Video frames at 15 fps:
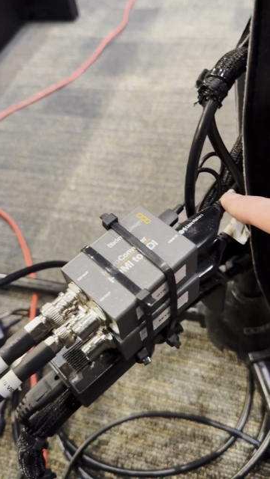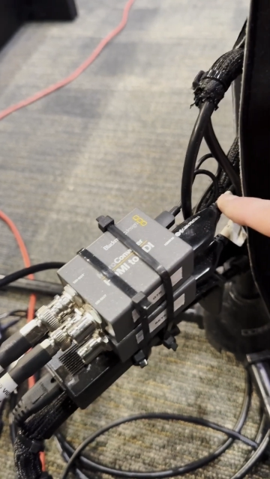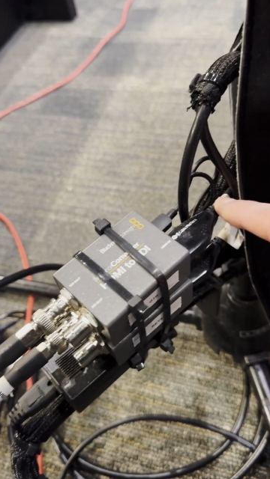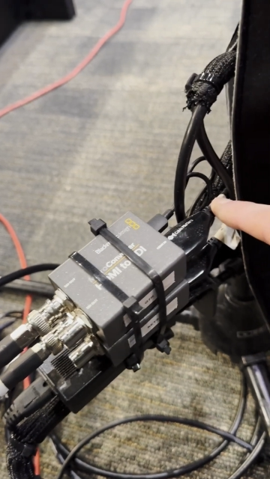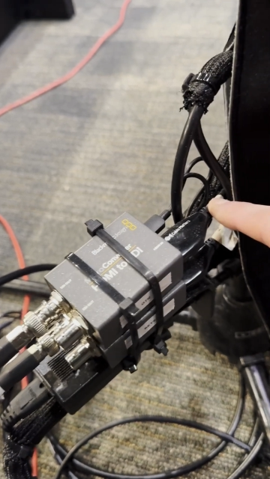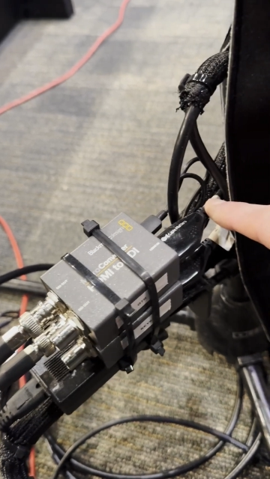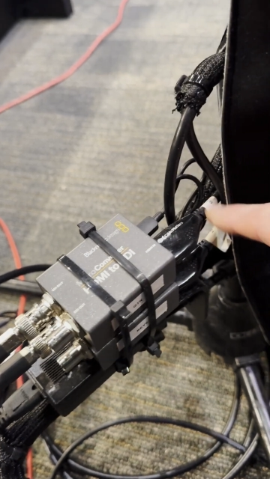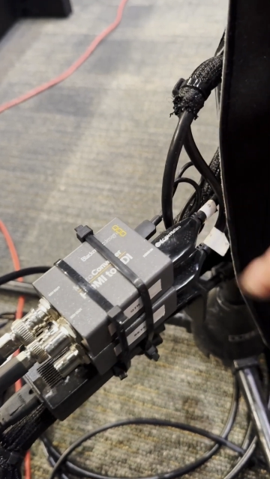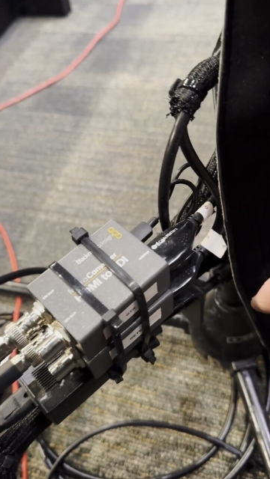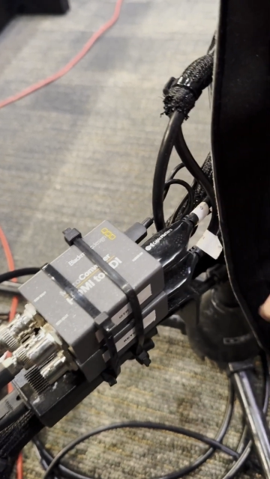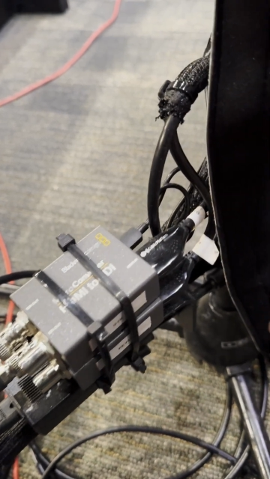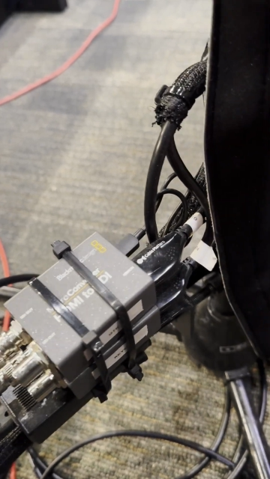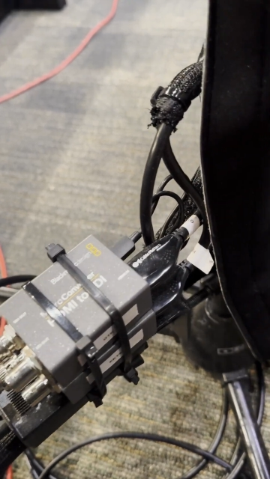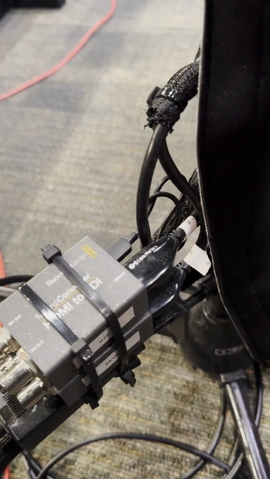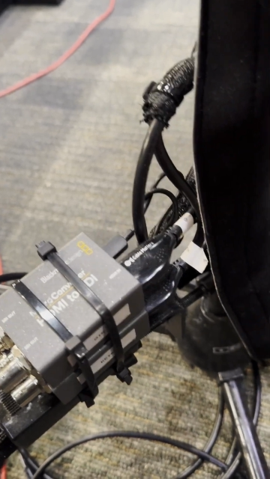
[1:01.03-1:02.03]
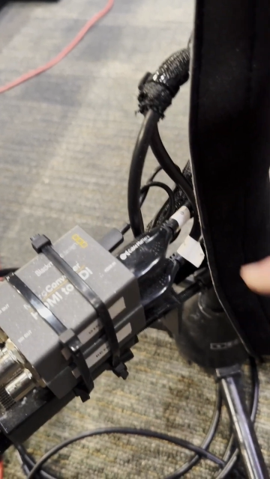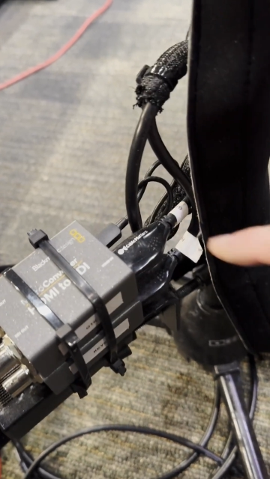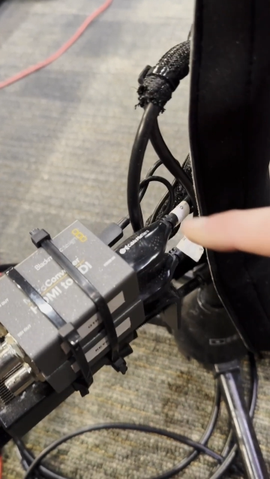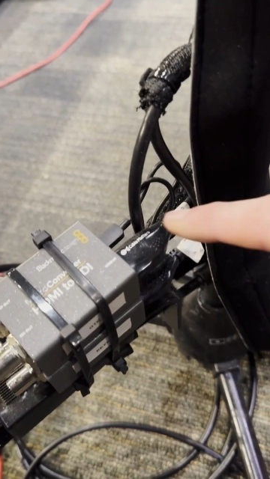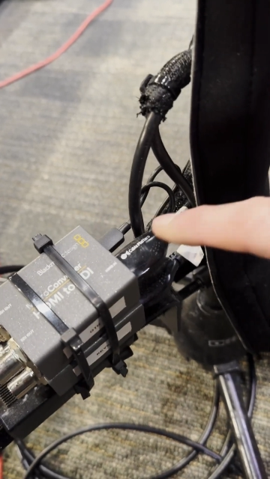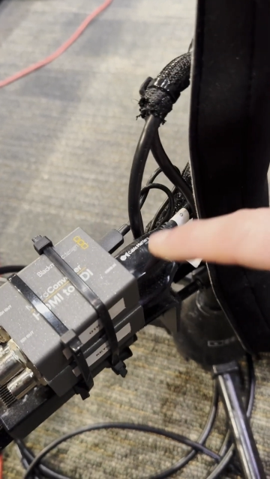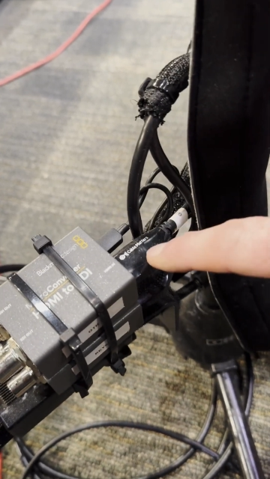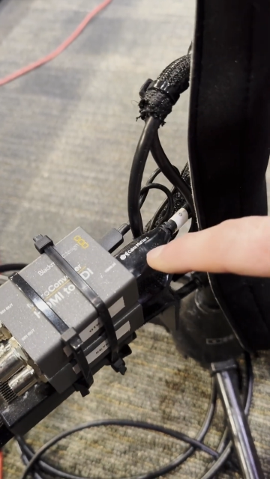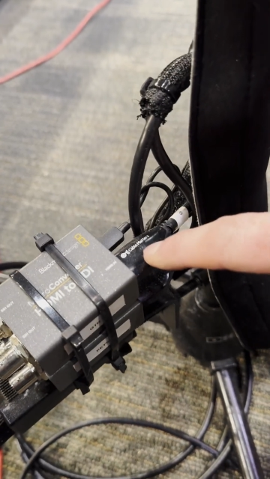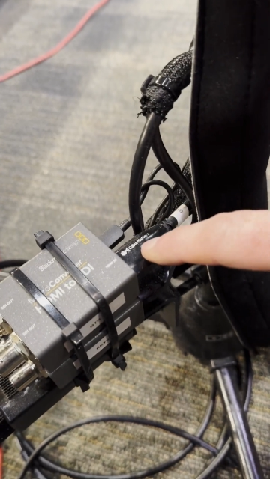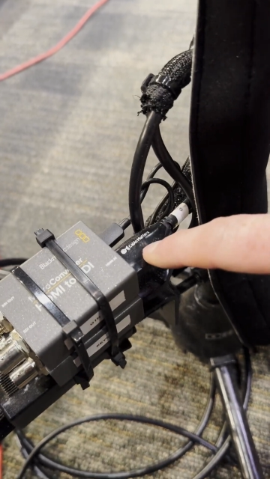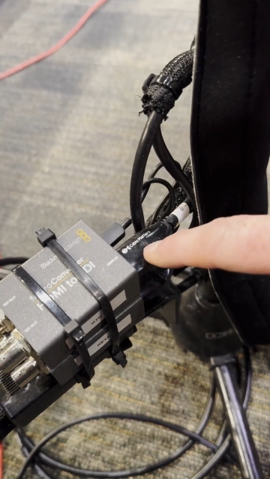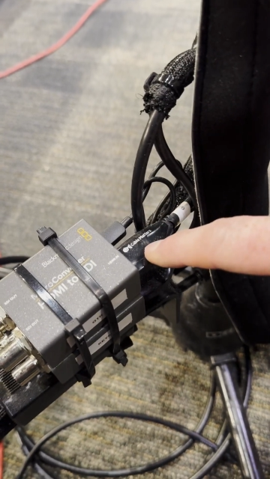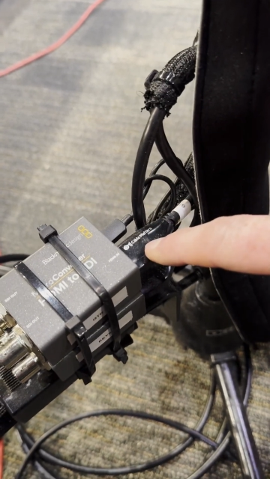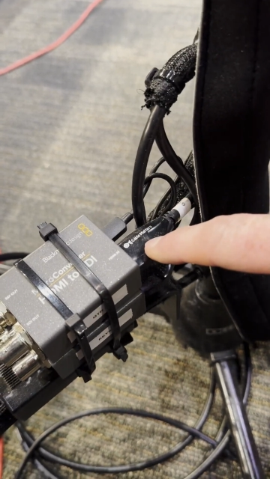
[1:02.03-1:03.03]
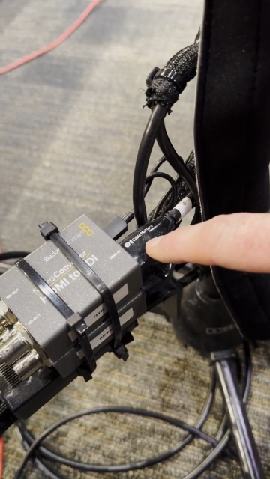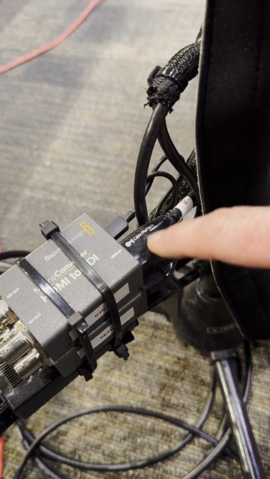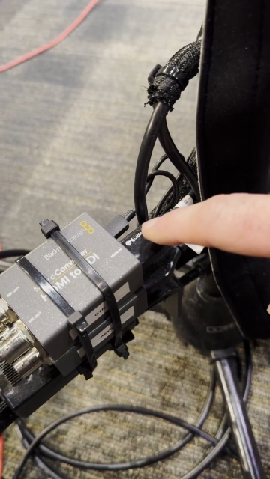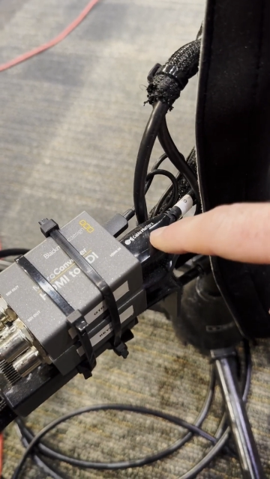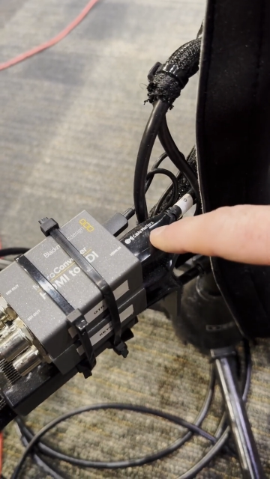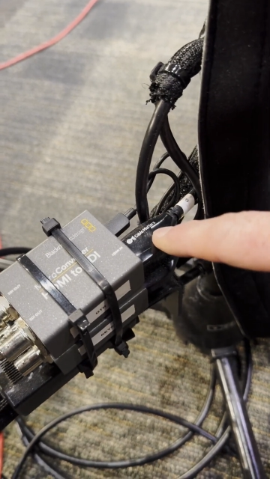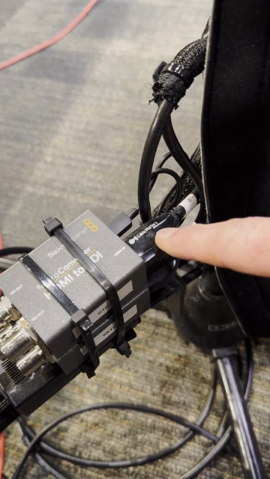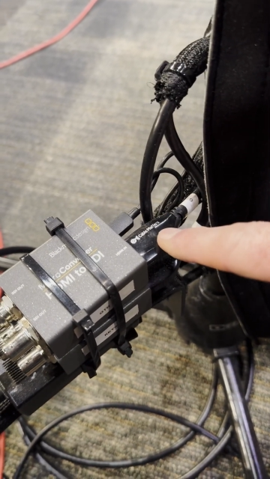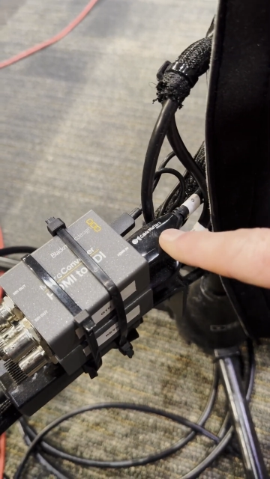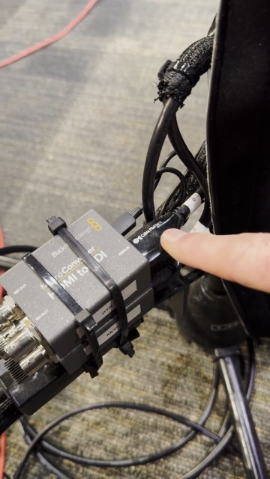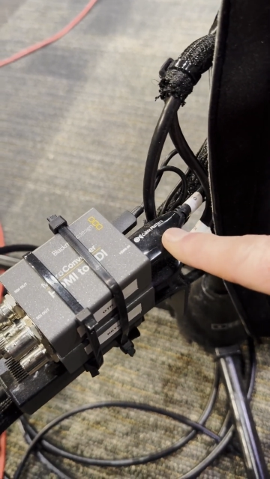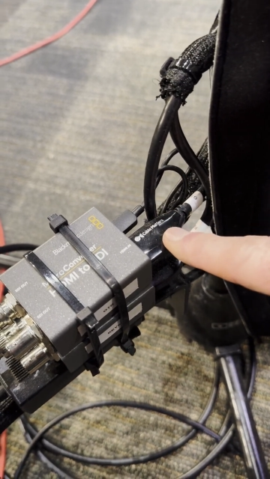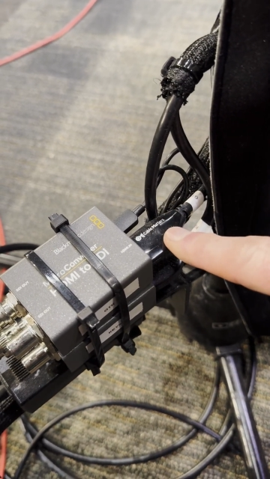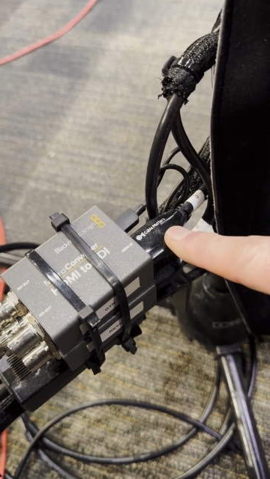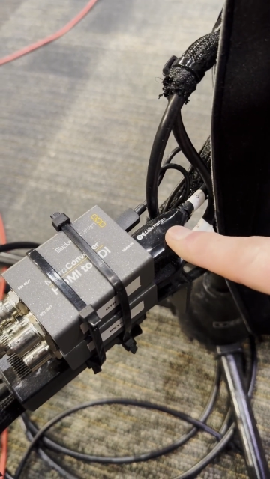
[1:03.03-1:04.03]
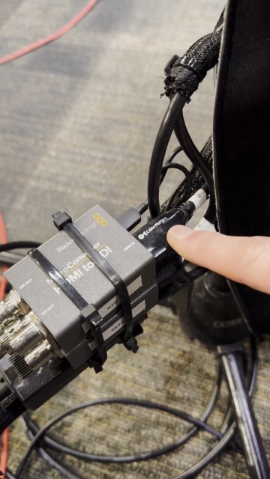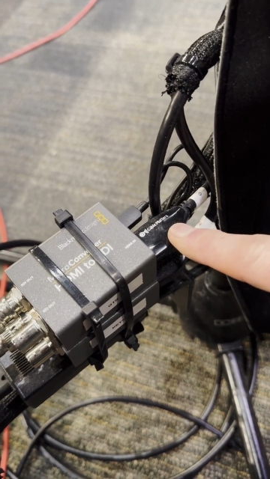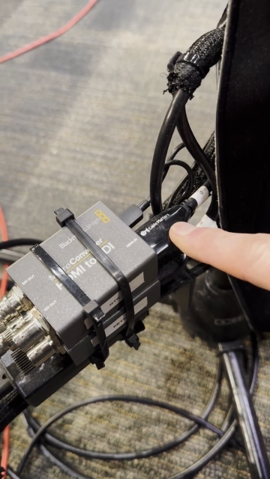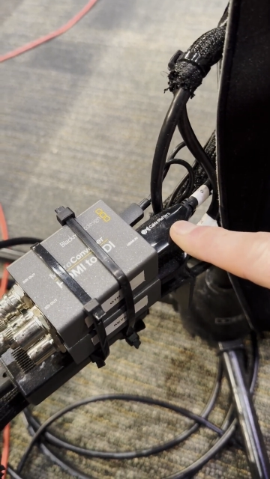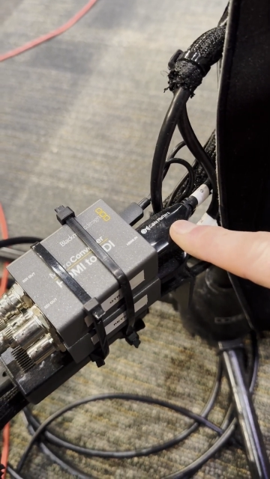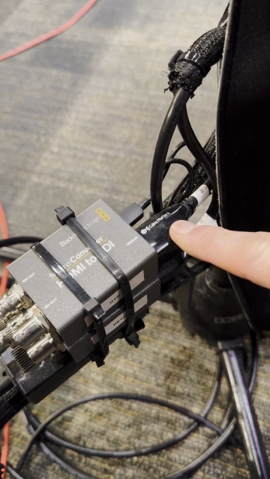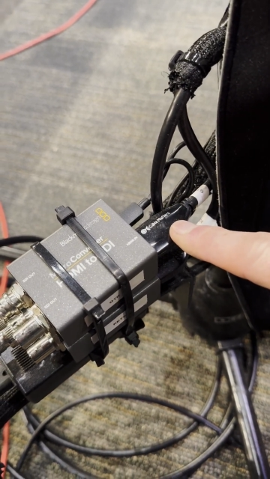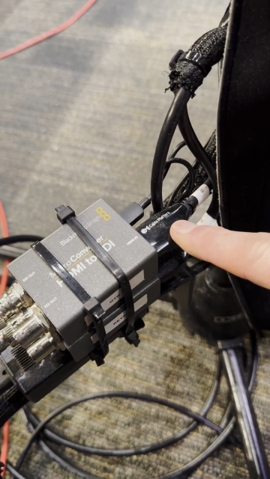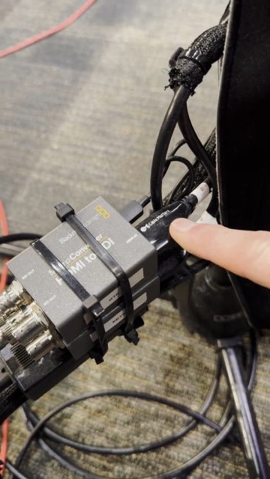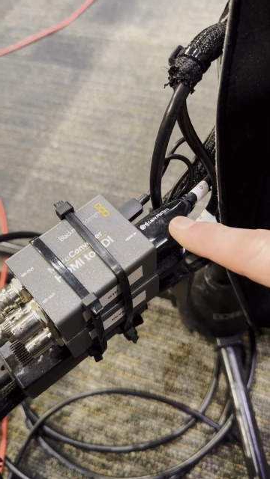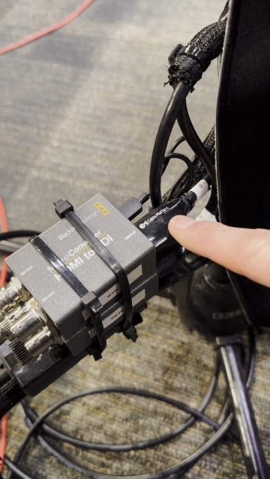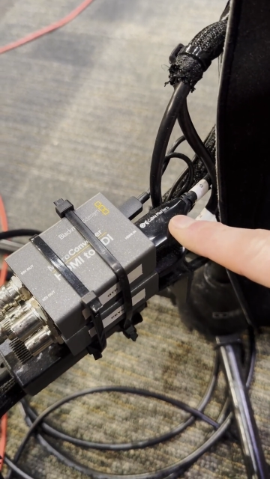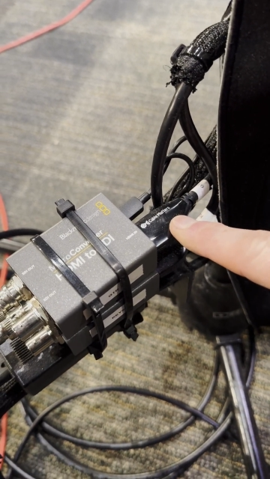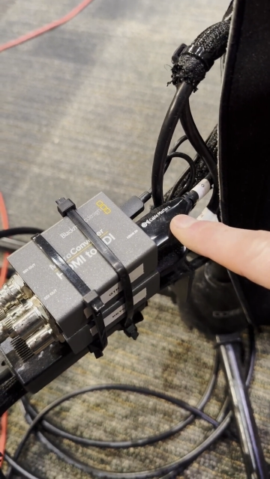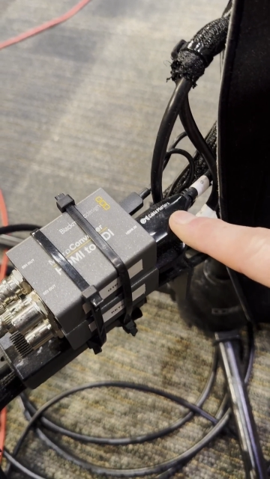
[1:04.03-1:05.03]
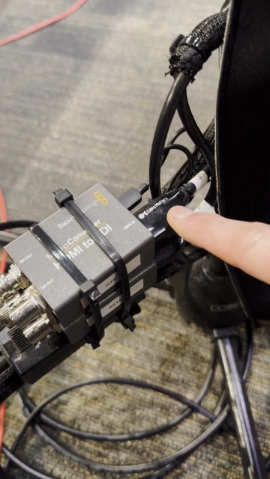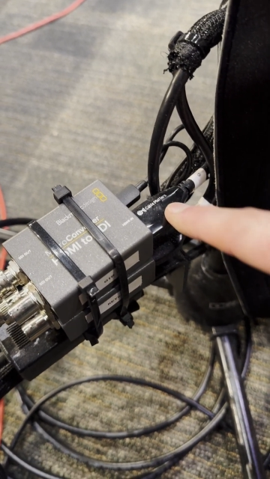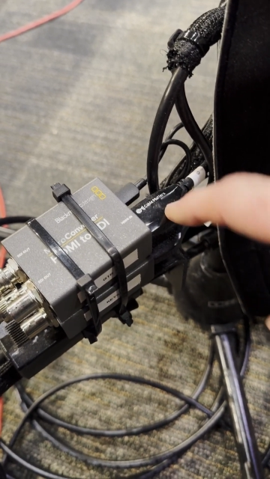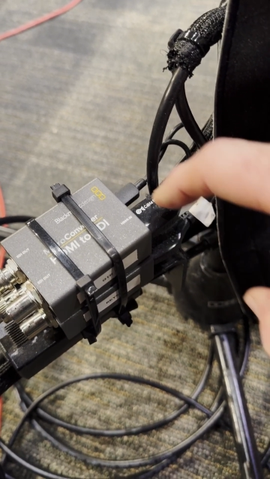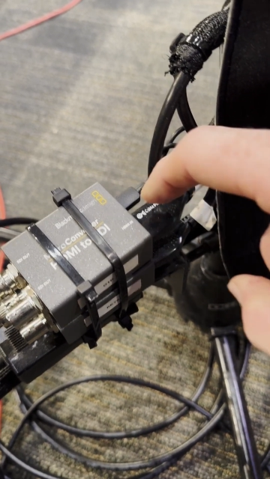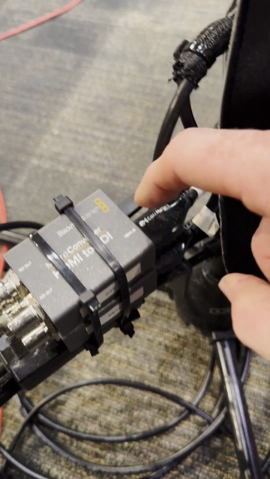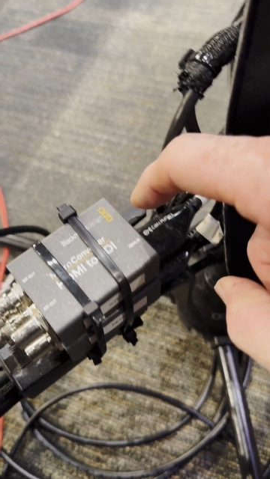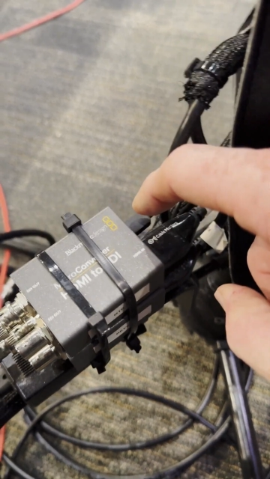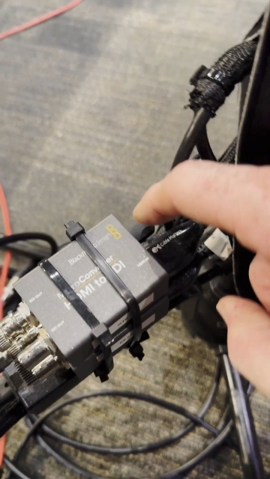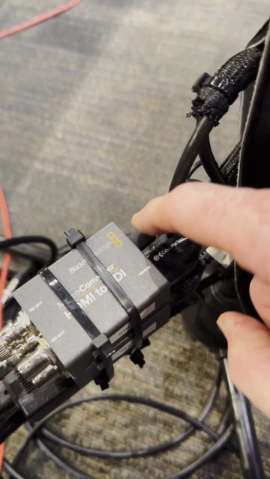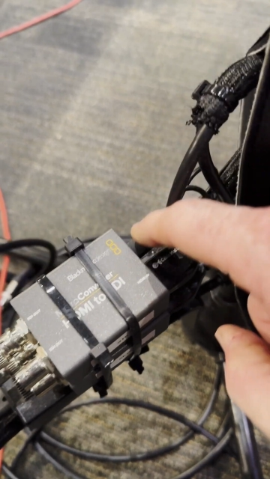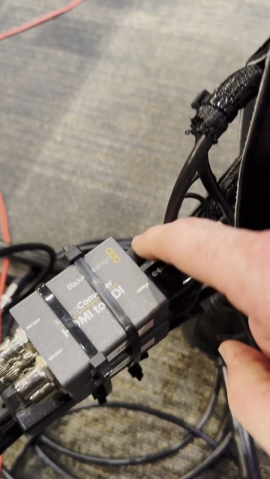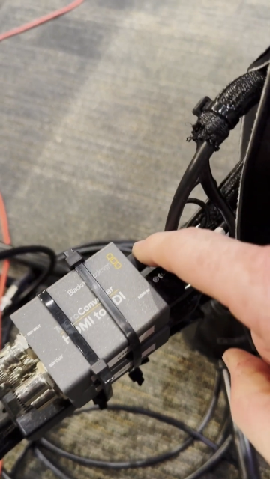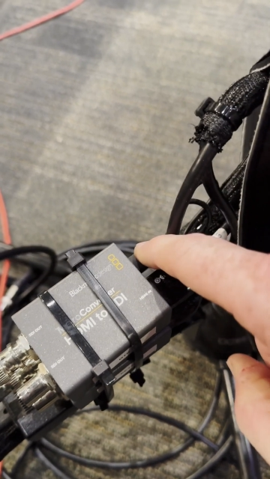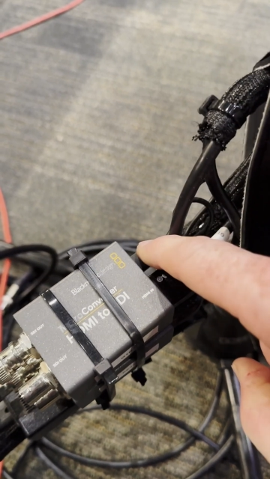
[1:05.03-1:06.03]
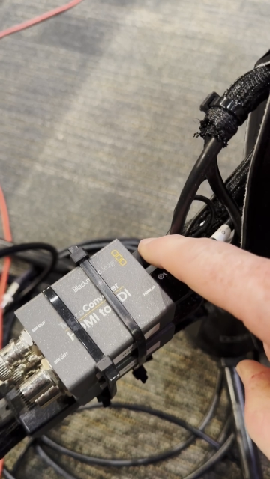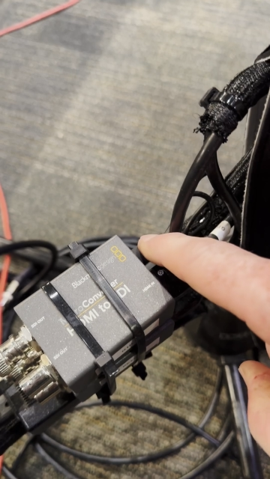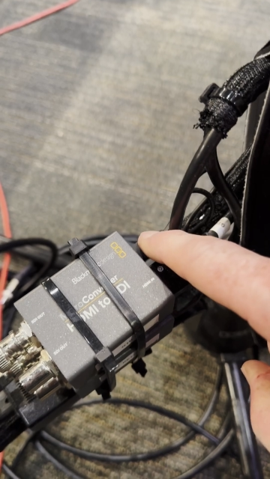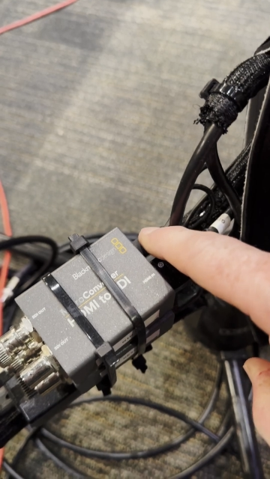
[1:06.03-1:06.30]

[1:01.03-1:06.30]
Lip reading: Nobody's mouth can be seen.